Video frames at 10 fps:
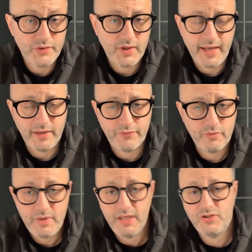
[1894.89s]
And for
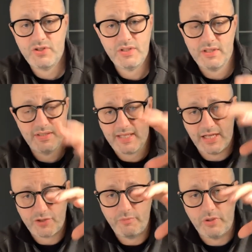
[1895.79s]
me, it's just a sketch
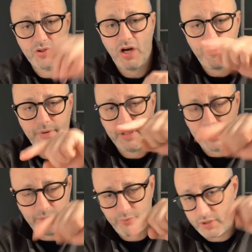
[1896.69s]
from the top, and then I
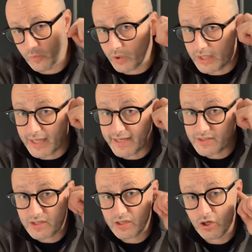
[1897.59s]
put in where the light's
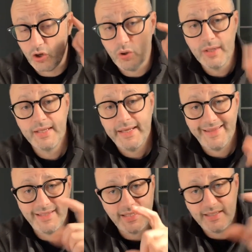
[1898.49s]
going to go, and
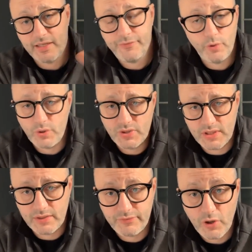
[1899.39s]
then I take photos on the
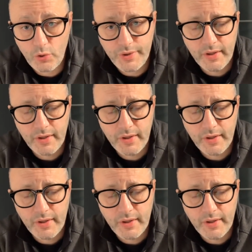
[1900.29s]
phone,